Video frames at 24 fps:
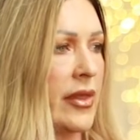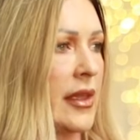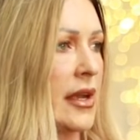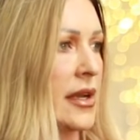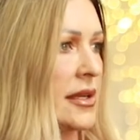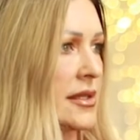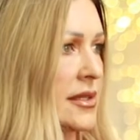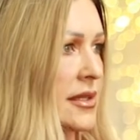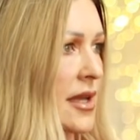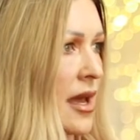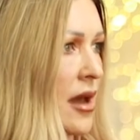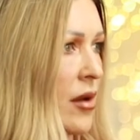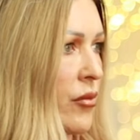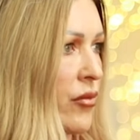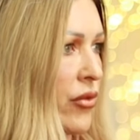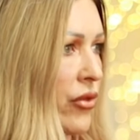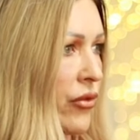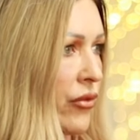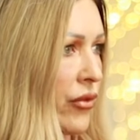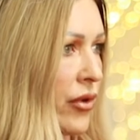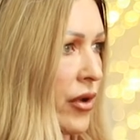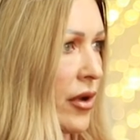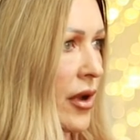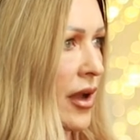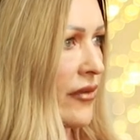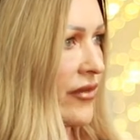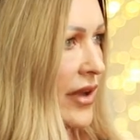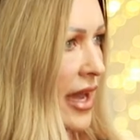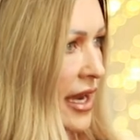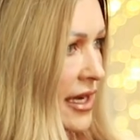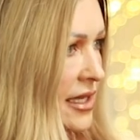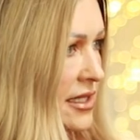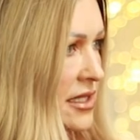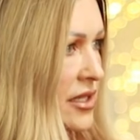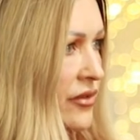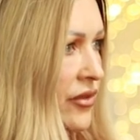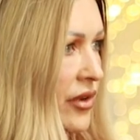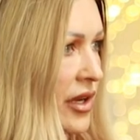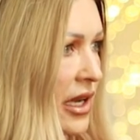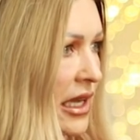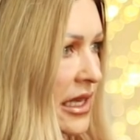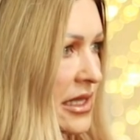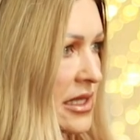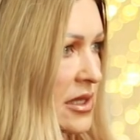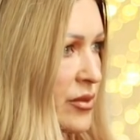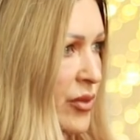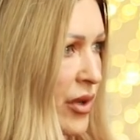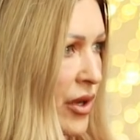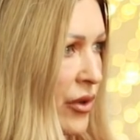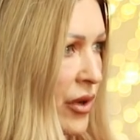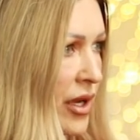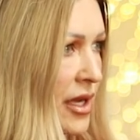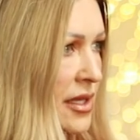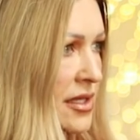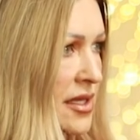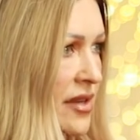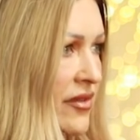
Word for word: that has come through, I've had a different experience.